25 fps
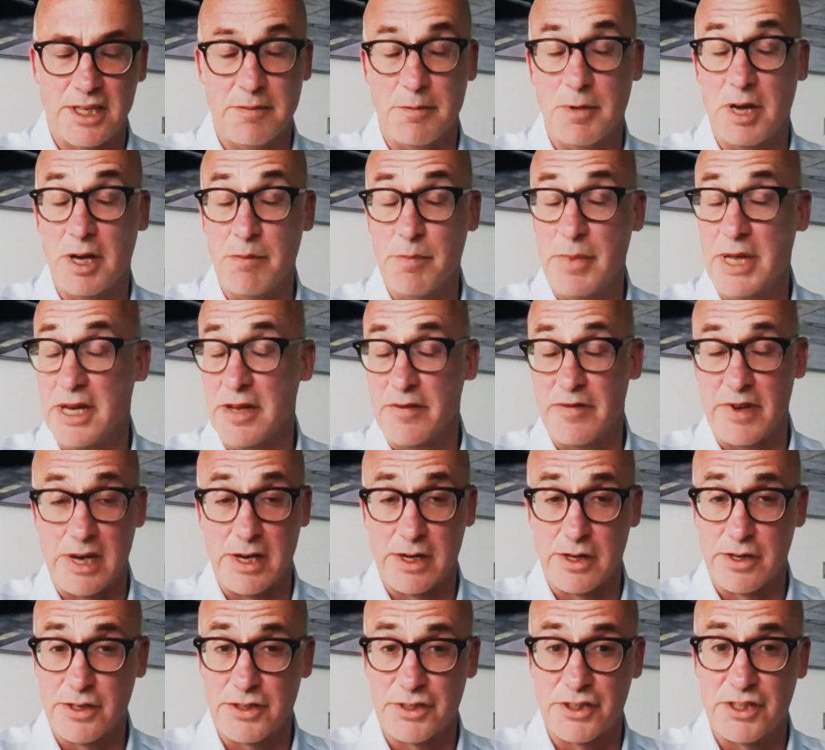and many of
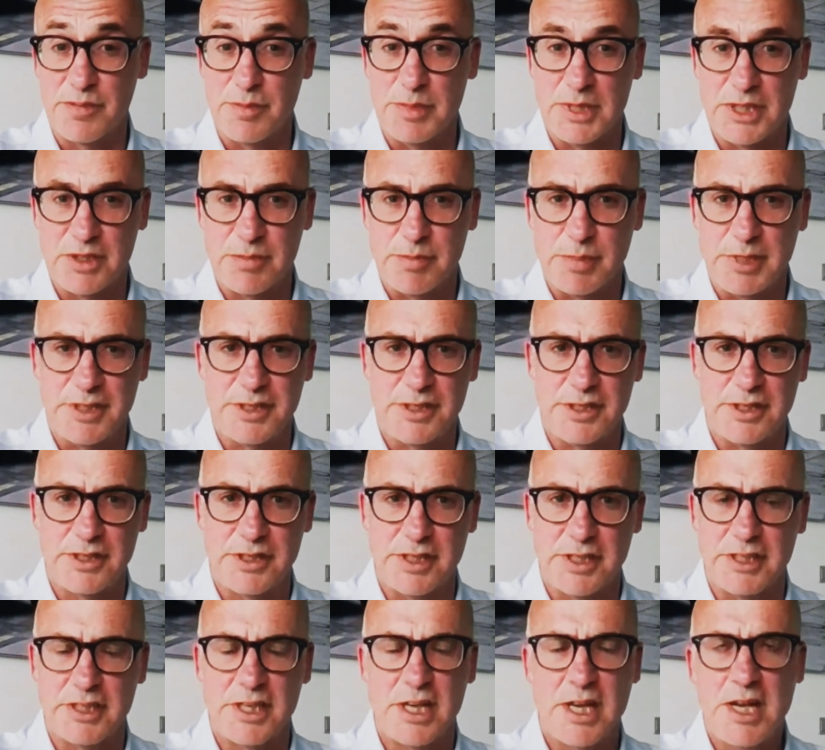our customers'
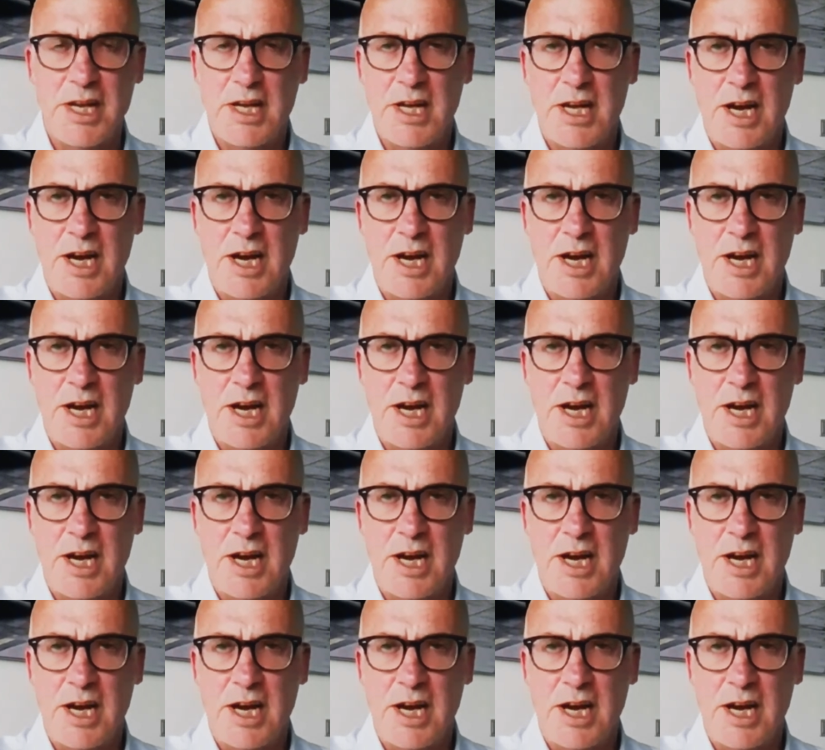businesses.